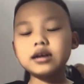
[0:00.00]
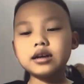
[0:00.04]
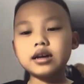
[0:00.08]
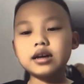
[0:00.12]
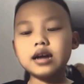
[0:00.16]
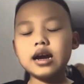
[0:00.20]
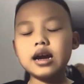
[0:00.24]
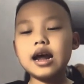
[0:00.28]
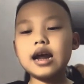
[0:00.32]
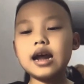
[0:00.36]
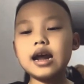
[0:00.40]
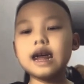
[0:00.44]

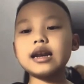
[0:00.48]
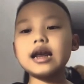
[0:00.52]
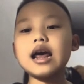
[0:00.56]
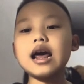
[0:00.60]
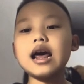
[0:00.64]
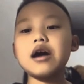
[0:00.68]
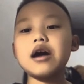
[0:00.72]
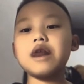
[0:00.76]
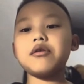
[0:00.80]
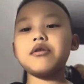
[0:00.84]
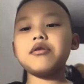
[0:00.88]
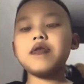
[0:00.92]
And
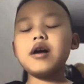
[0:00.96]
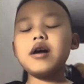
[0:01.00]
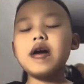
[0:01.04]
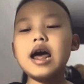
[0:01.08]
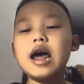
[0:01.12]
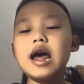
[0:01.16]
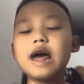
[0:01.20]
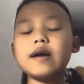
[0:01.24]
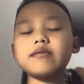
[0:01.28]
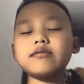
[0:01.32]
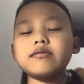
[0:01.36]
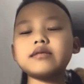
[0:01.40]
now I
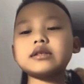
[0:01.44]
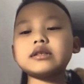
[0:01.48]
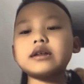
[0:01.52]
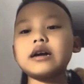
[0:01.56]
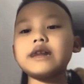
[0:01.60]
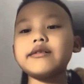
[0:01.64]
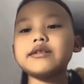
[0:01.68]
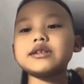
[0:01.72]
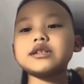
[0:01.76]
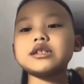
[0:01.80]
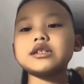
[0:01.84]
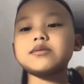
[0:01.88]
will tell
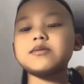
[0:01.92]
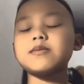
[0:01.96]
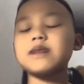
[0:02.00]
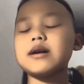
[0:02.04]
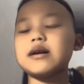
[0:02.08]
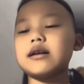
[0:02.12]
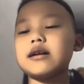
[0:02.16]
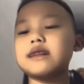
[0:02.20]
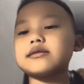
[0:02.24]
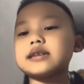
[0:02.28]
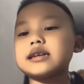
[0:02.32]
you about